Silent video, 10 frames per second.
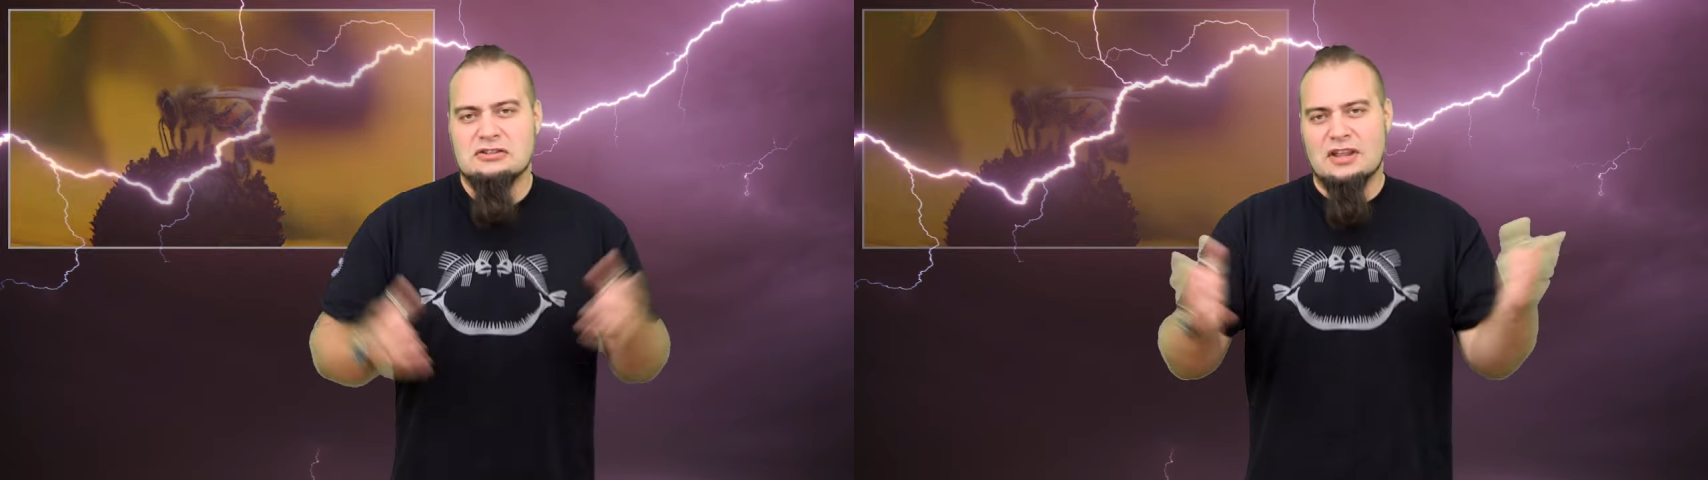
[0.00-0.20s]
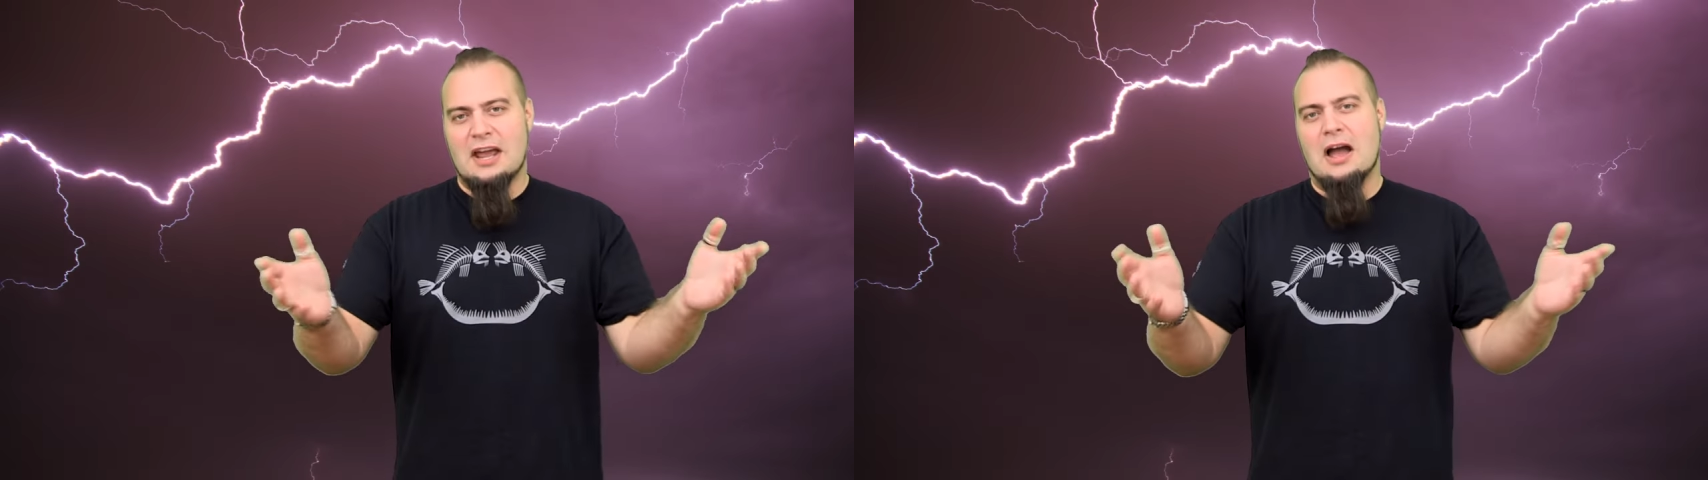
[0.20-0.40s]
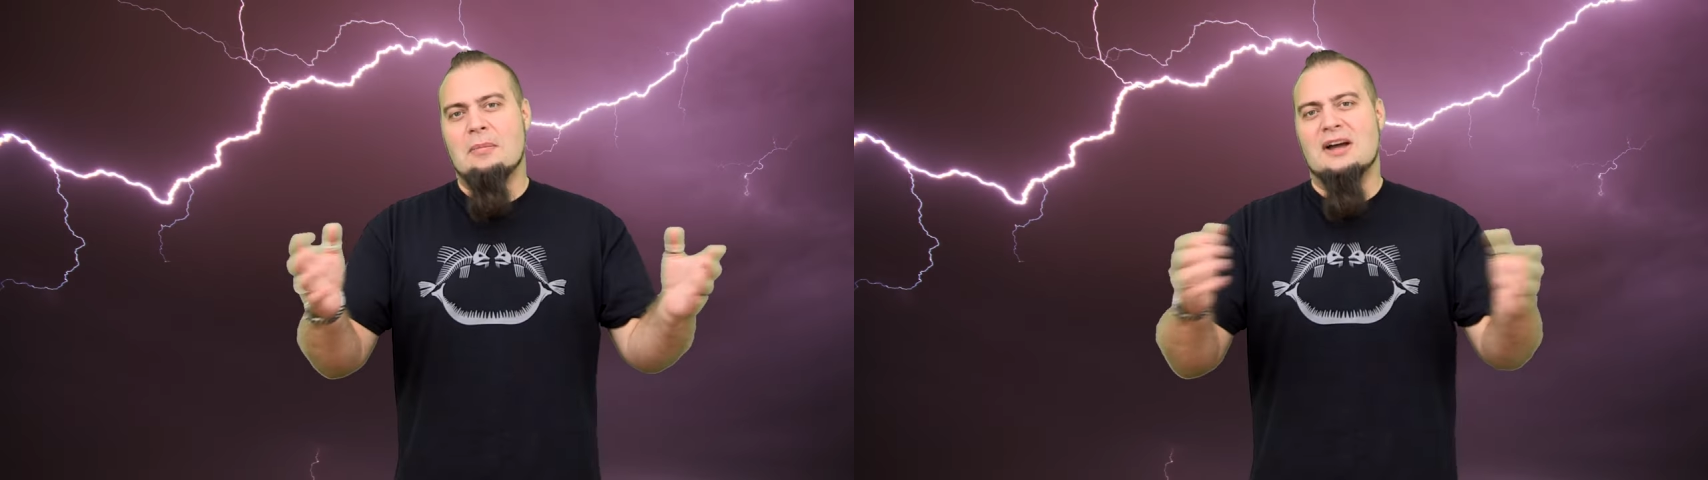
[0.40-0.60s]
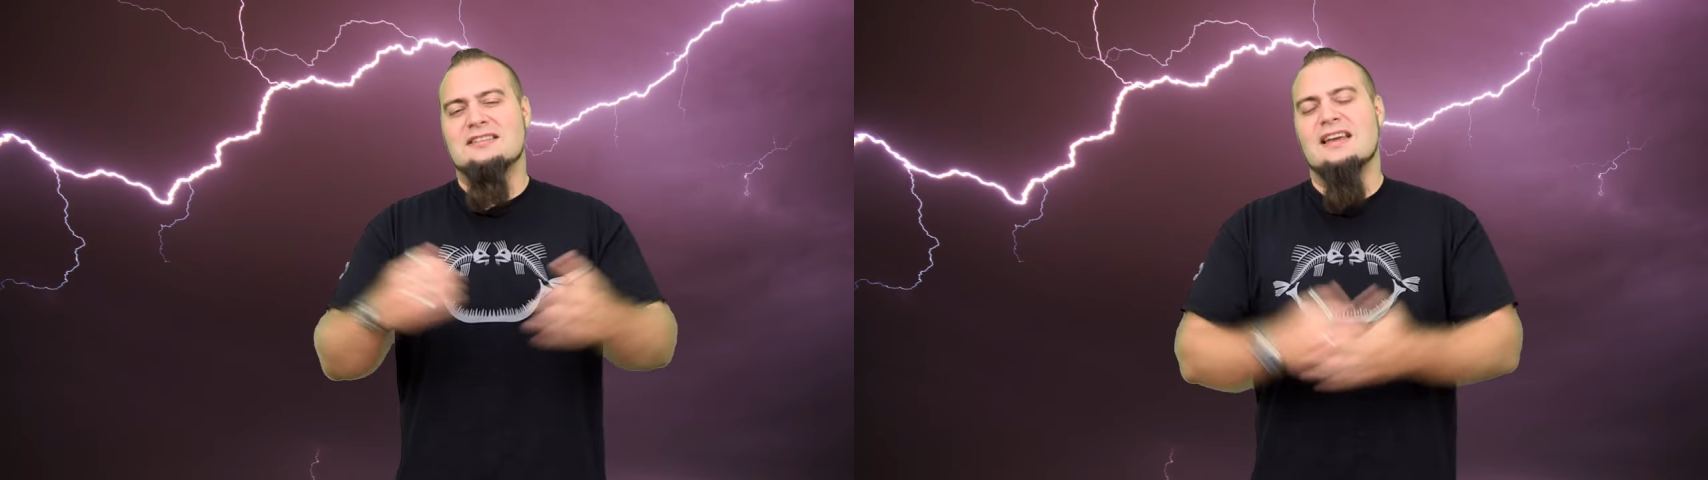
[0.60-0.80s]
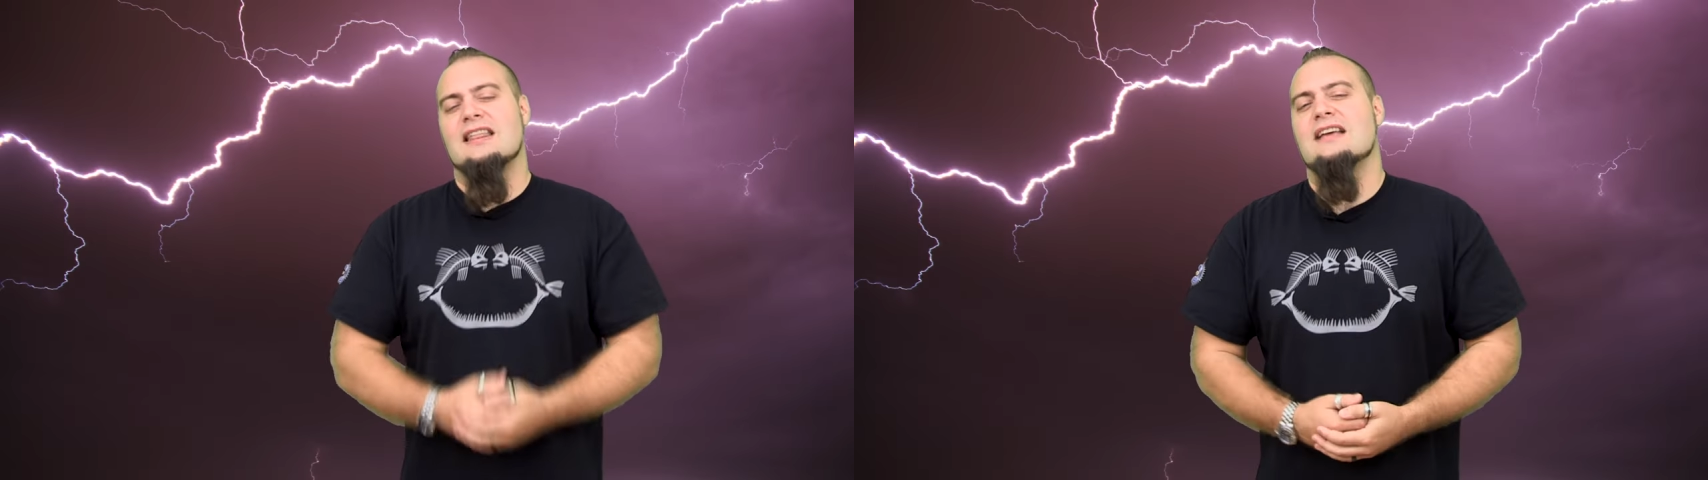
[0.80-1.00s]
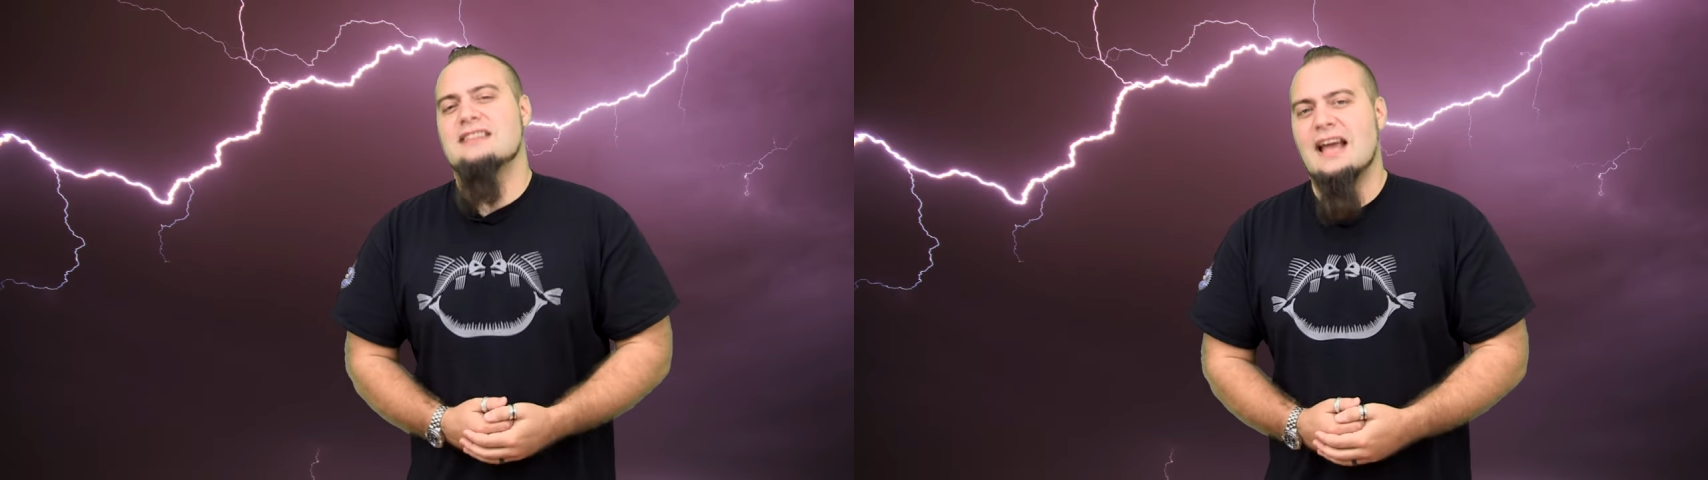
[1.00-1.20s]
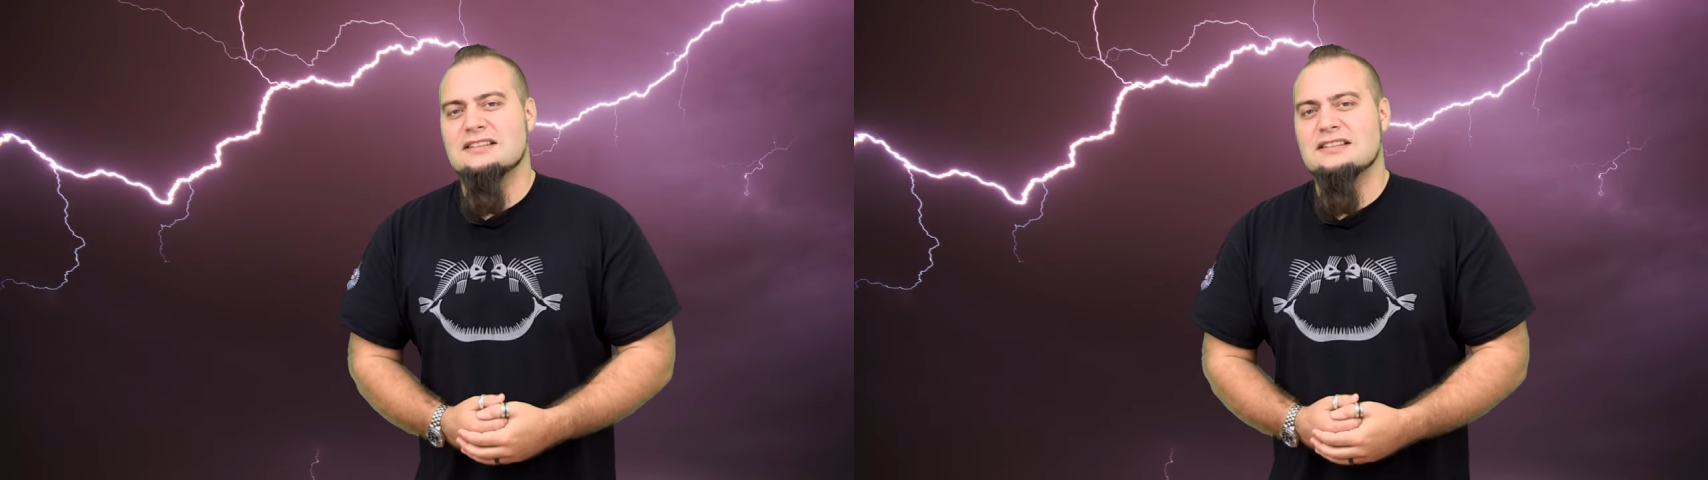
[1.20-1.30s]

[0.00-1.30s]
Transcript: So there you are, my dear, there's the